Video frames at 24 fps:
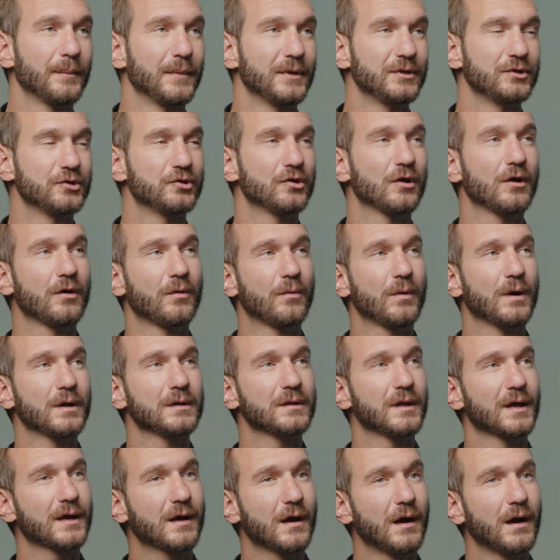I mean, you know
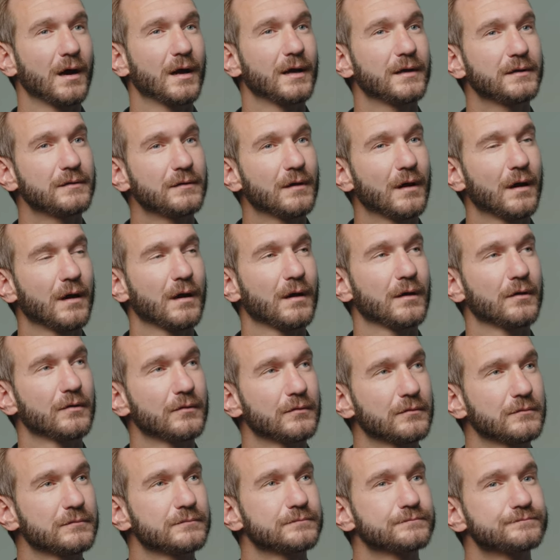what? Like, I
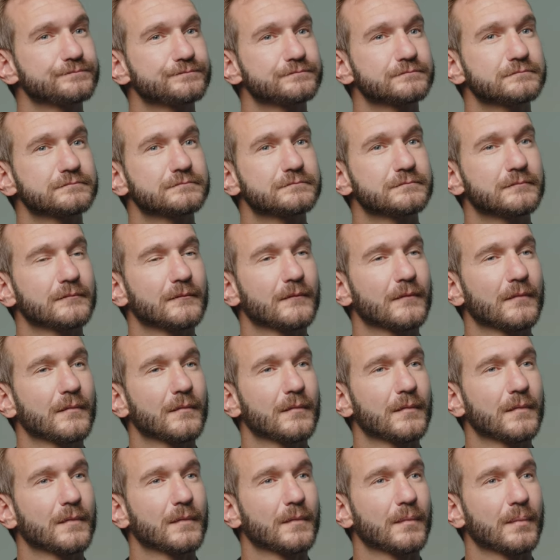know
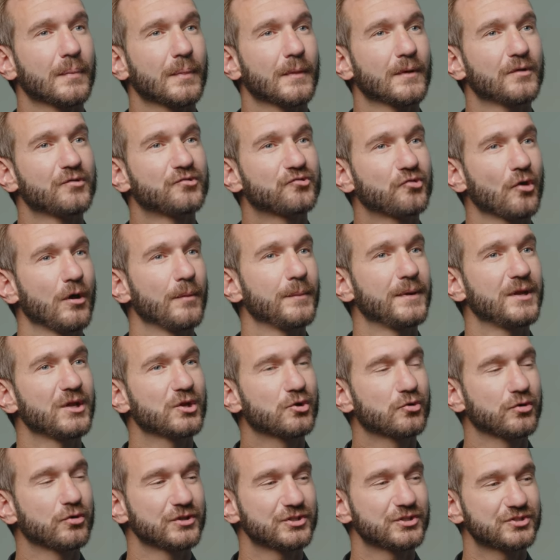so many
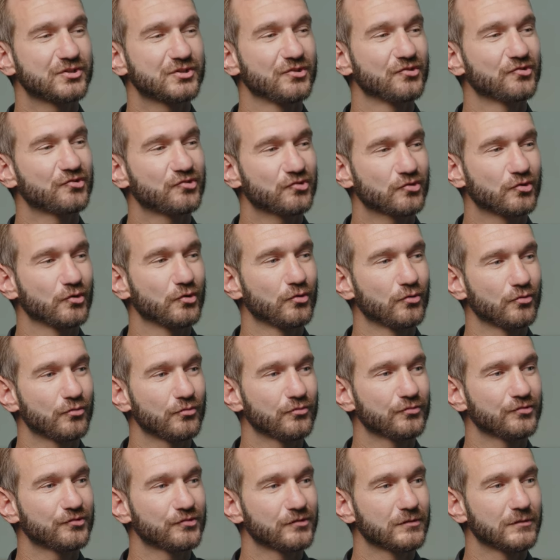Christian
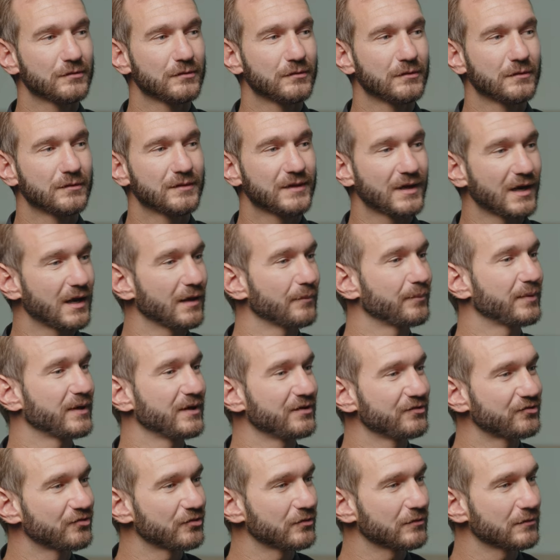schools that I've
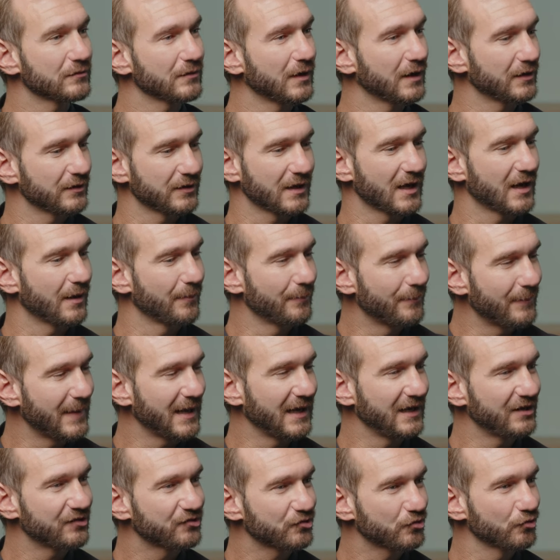been to. I don't know how
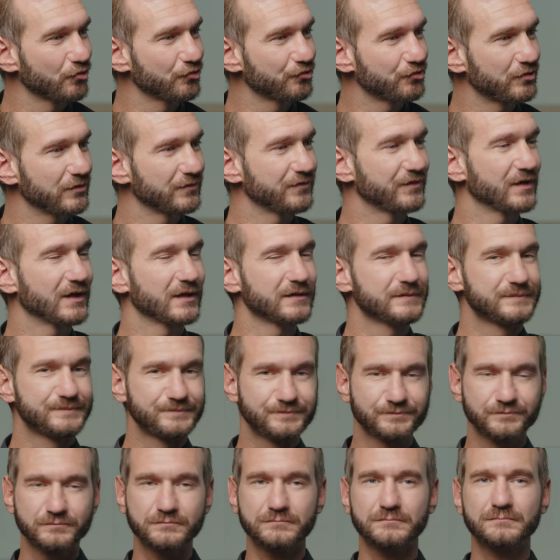many schools you've done.
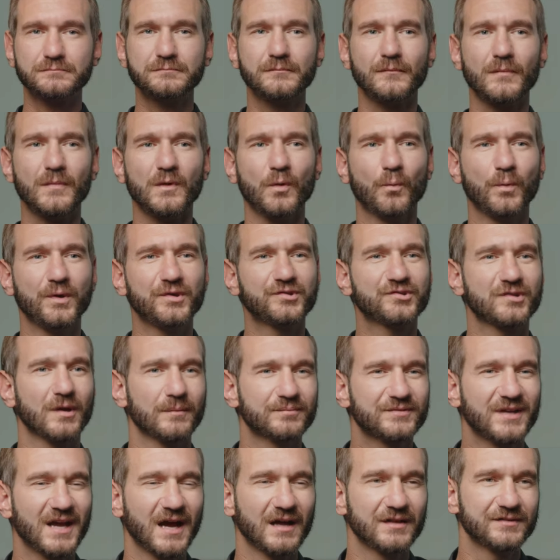Mm-hmm. We
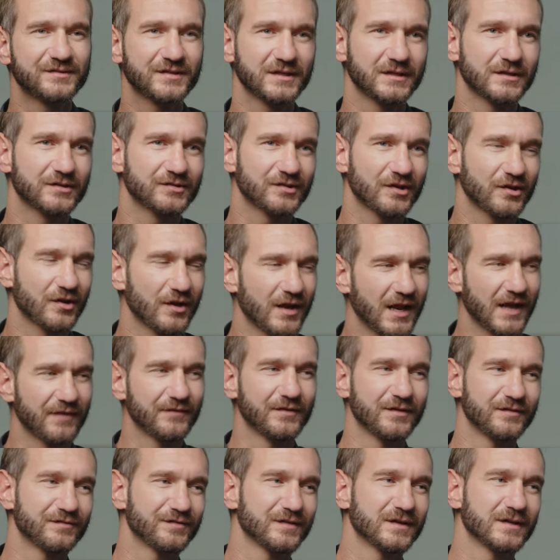stopped counting because I don't have
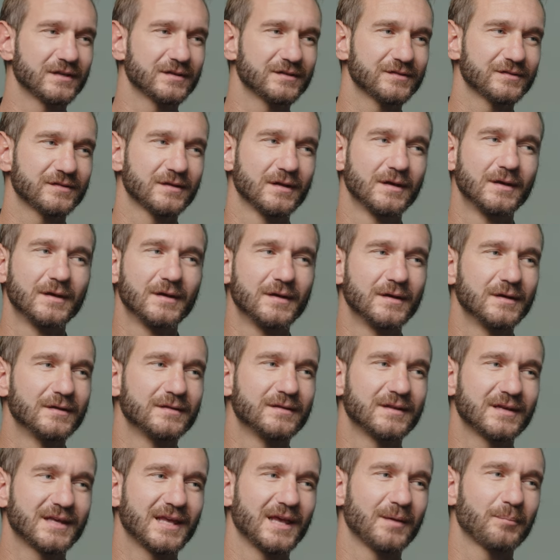any fingers
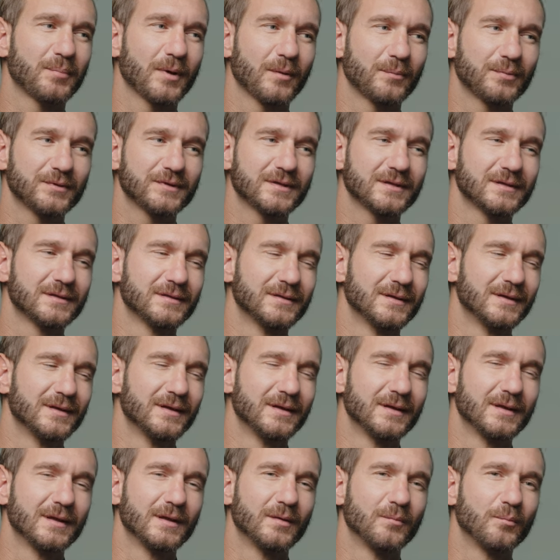to keep up with it.
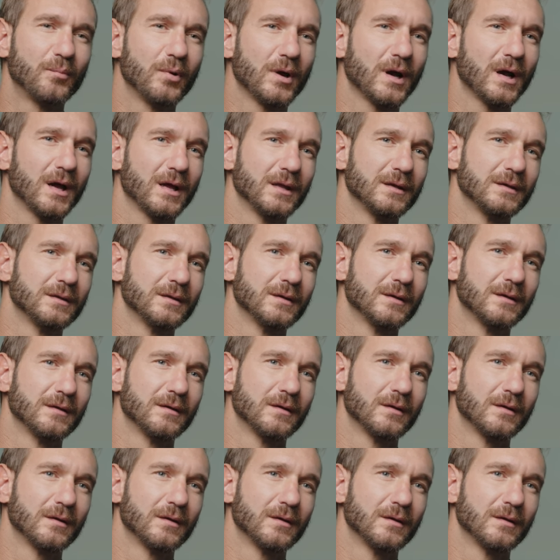But